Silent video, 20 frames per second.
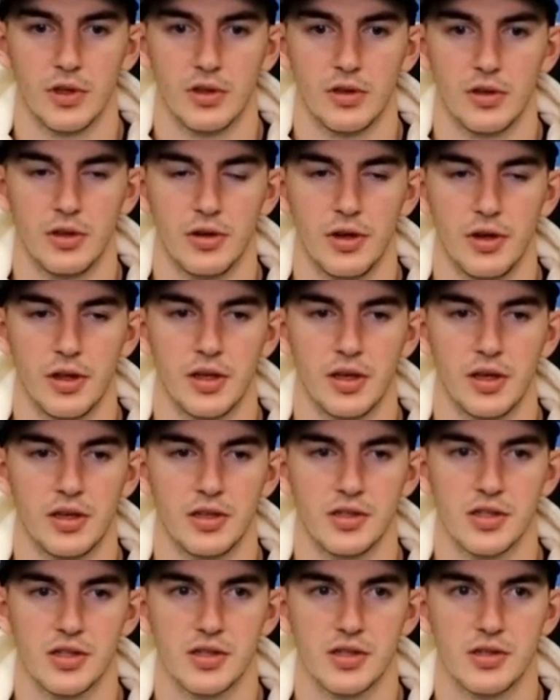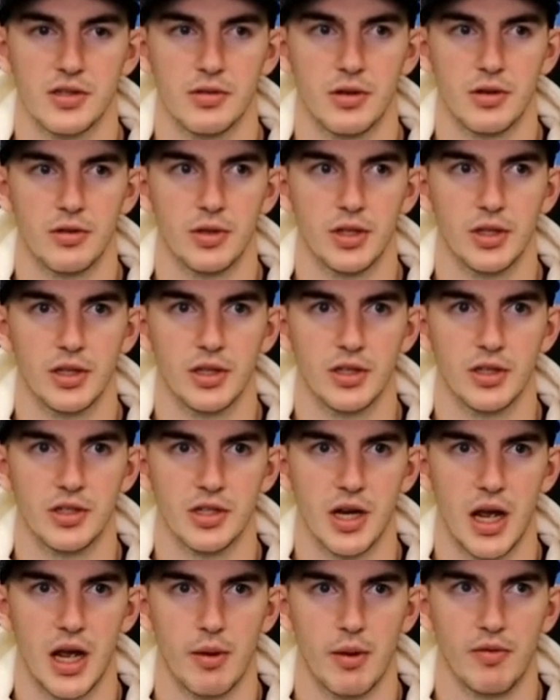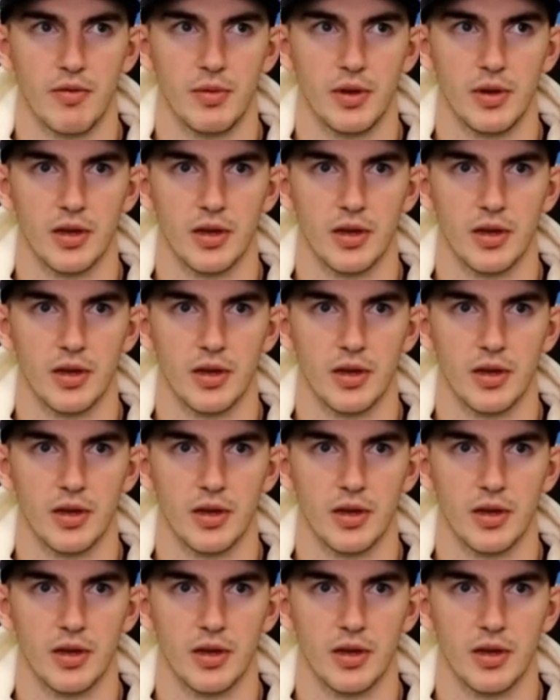You know, I think he's just doing a really good job of